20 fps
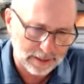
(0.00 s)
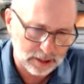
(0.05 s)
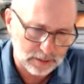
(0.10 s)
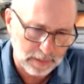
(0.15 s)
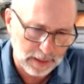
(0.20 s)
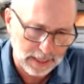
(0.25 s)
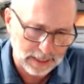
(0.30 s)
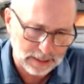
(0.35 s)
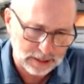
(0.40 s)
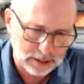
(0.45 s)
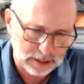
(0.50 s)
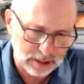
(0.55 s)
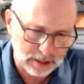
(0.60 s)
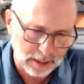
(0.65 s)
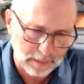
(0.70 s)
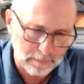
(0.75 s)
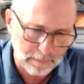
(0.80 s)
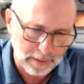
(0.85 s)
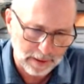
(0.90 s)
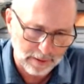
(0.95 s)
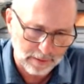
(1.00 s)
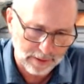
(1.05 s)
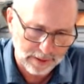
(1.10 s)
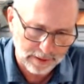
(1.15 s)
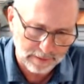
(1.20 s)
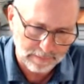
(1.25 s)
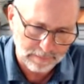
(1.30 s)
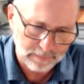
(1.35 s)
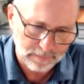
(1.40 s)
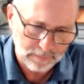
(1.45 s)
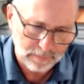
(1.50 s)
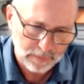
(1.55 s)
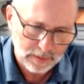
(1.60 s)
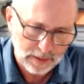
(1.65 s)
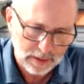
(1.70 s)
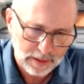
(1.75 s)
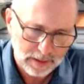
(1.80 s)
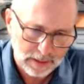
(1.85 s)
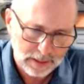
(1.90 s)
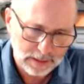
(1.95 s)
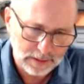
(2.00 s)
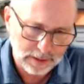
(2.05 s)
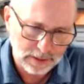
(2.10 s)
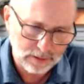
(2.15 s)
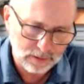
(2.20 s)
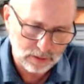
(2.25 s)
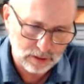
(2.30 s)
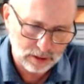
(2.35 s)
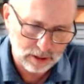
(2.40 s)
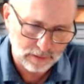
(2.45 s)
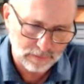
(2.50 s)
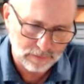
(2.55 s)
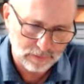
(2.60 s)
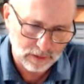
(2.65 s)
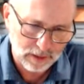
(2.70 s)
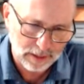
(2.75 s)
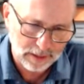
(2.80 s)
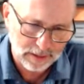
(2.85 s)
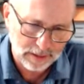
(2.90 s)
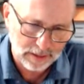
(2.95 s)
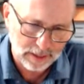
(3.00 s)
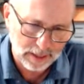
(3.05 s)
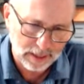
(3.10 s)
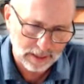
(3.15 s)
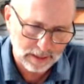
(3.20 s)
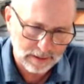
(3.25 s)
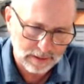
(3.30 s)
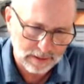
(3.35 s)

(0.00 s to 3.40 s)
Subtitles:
boxes and they bury them, and they do stuff like that.